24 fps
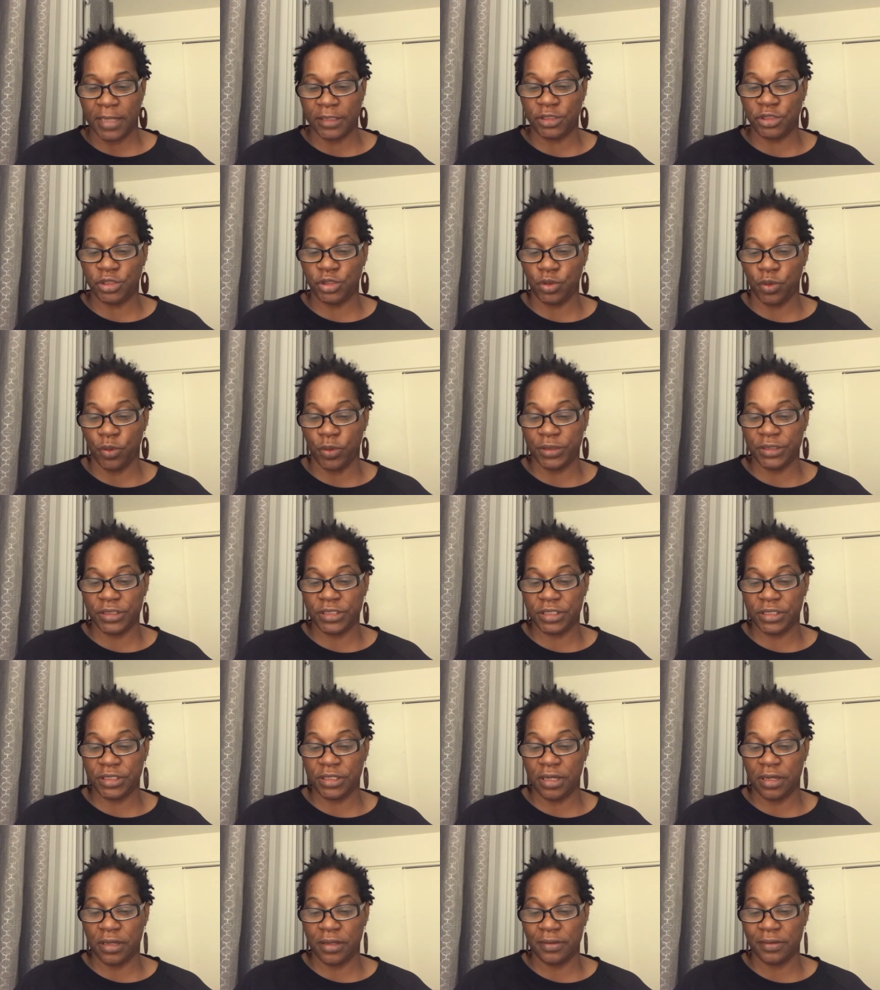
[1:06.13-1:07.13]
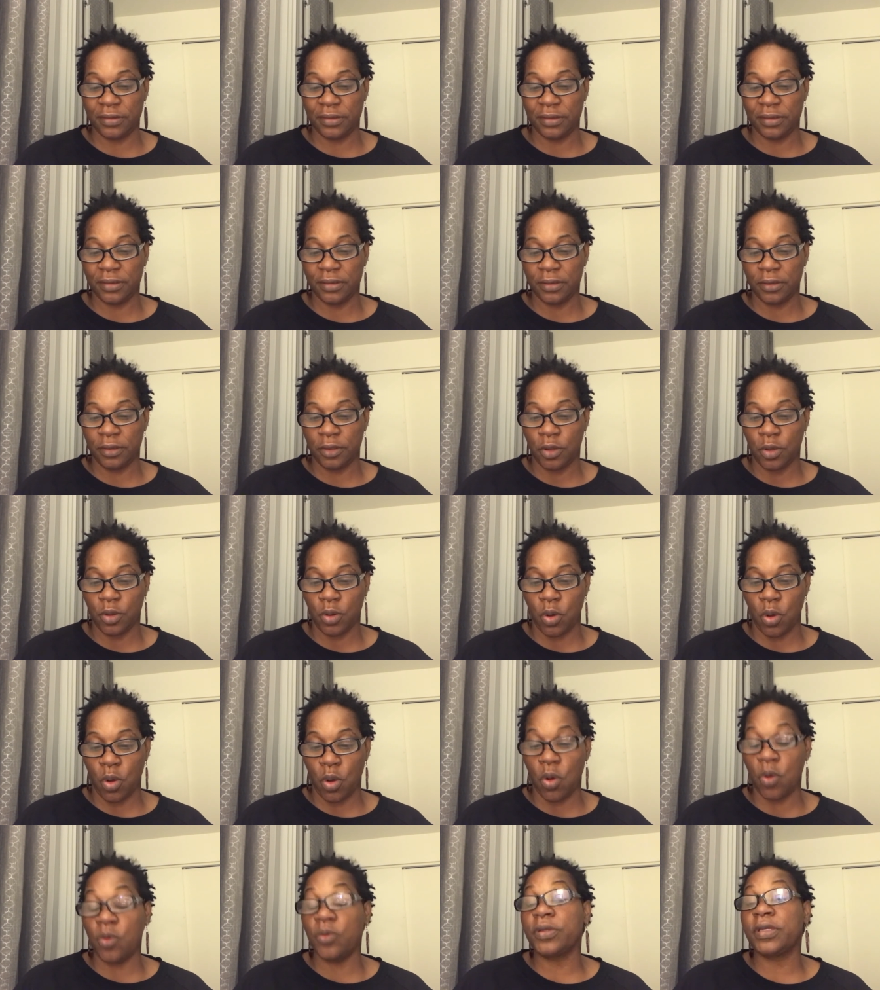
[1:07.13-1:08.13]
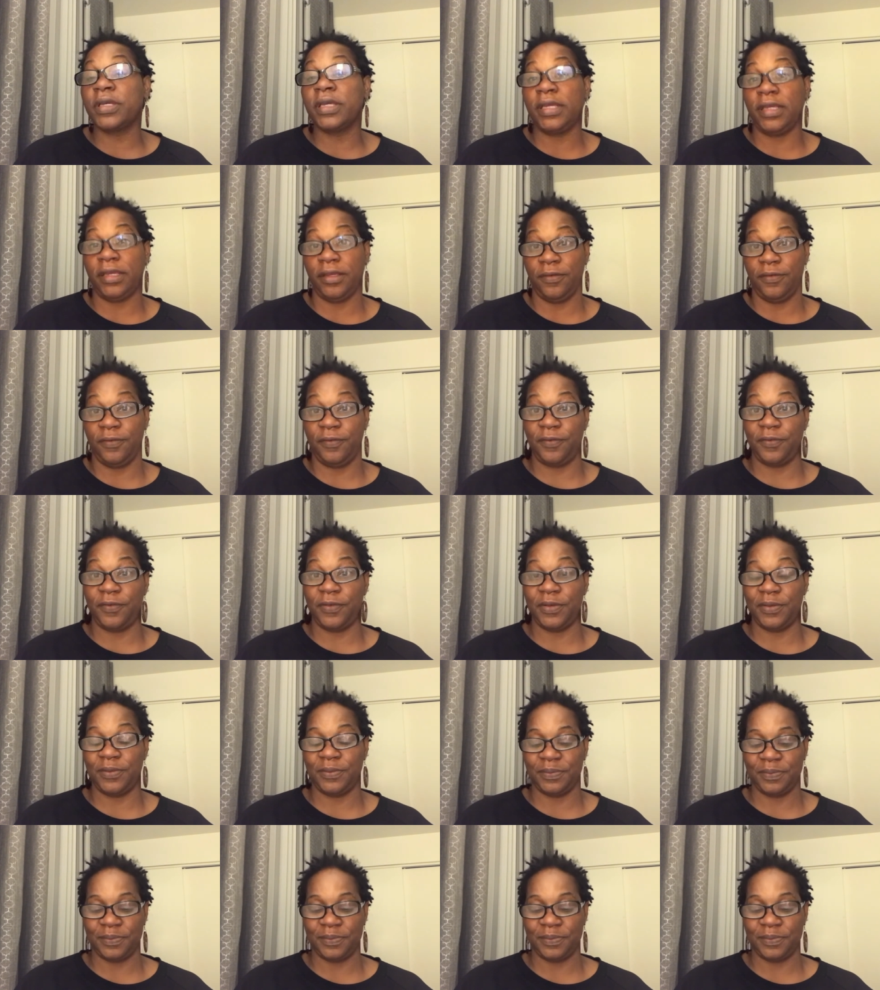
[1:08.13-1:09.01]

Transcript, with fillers: Georgia O'Keeffe.